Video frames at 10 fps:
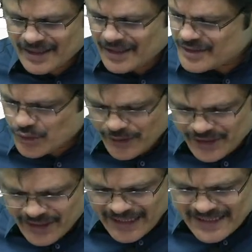So
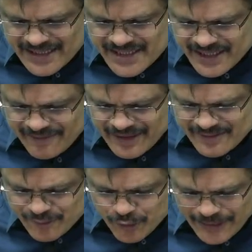here I just given
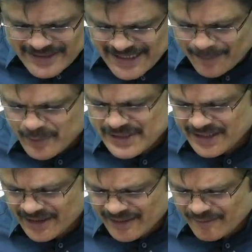few examples
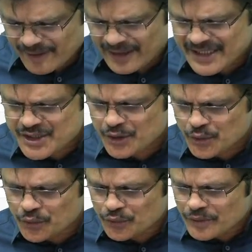here. For list
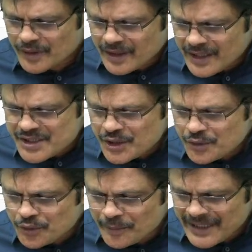2. List
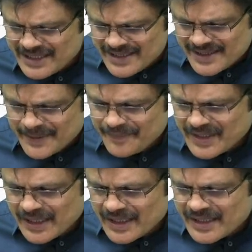2 means
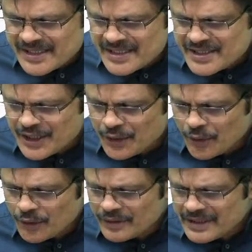this is
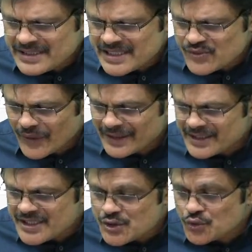0, this is 1,
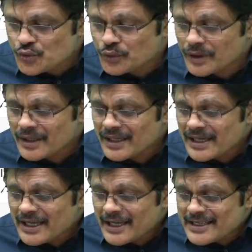this is 2.
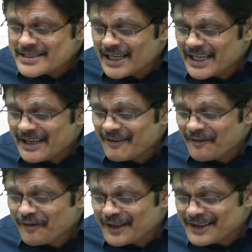See, even
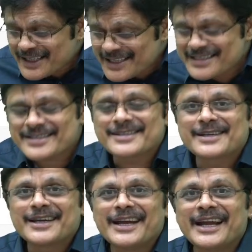for this,
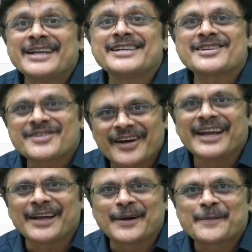it is a string.